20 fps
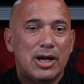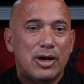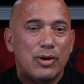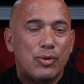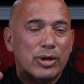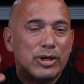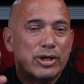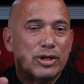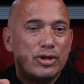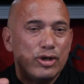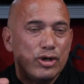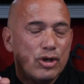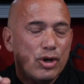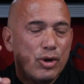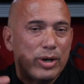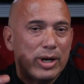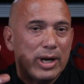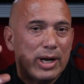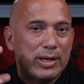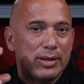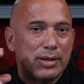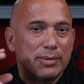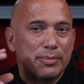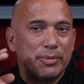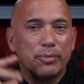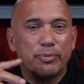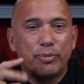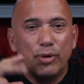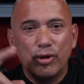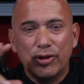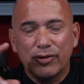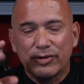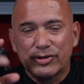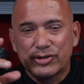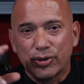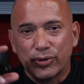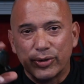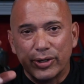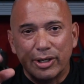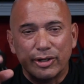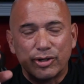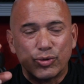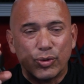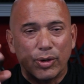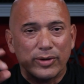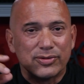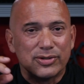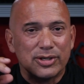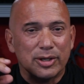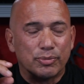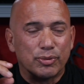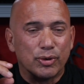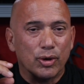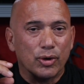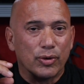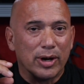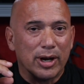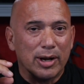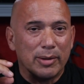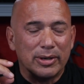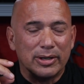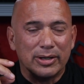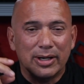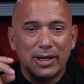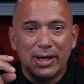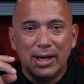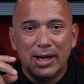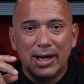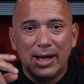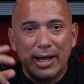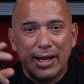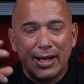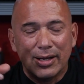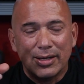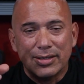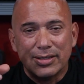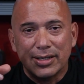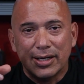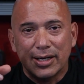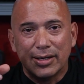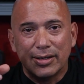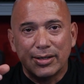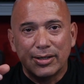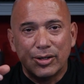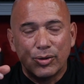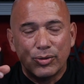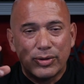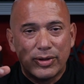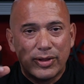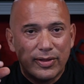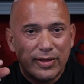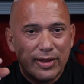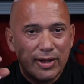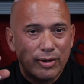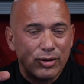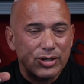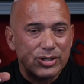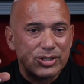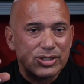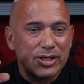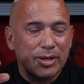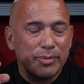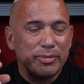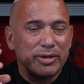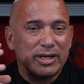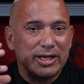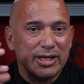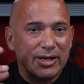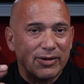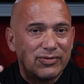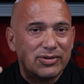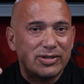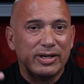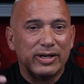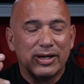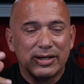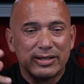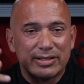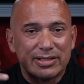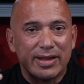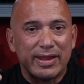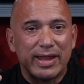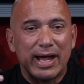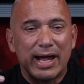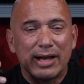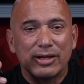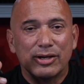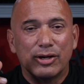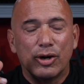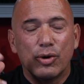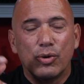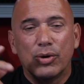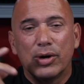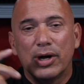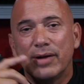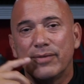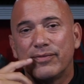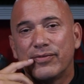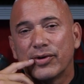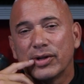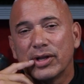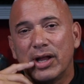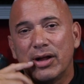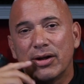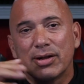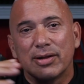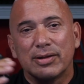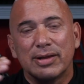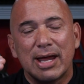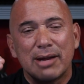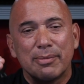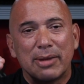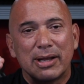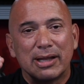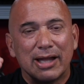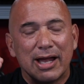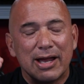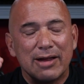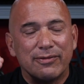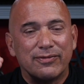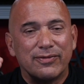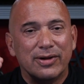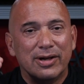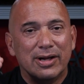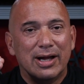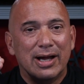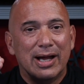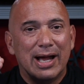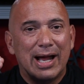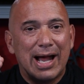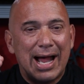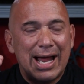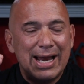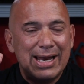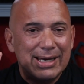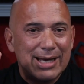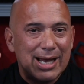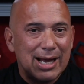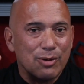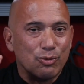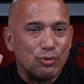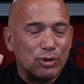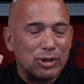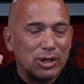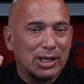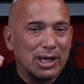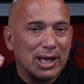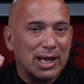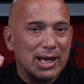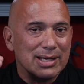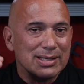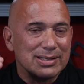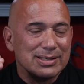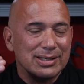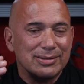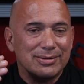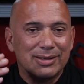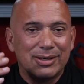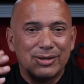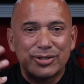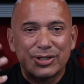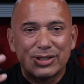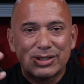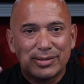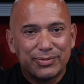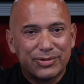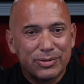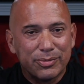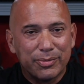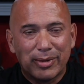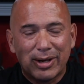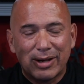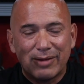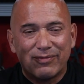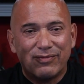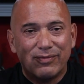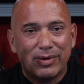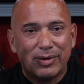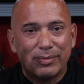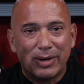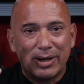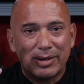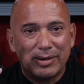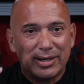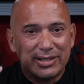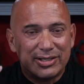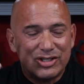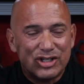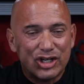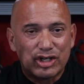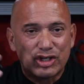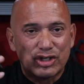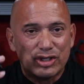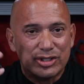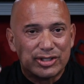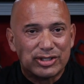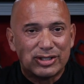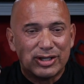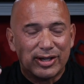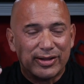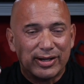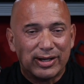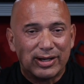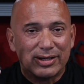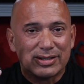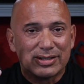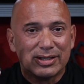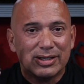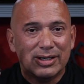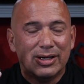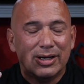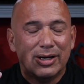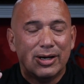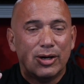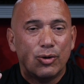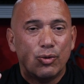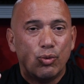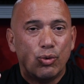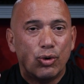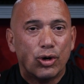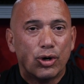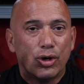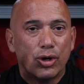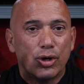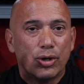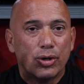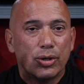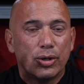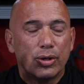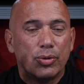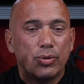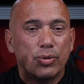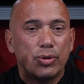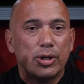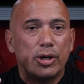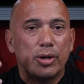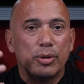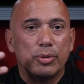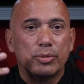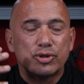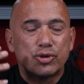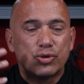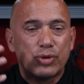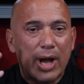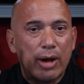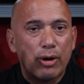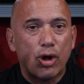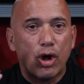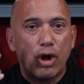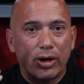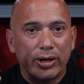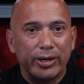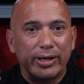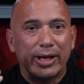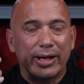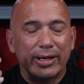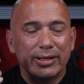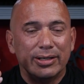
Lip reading: Well, but both of us are in a 12-step program, and there is some gift to that. For a lot of my life, I did not realize that just some of my addictions to things were it was Groundhog Day,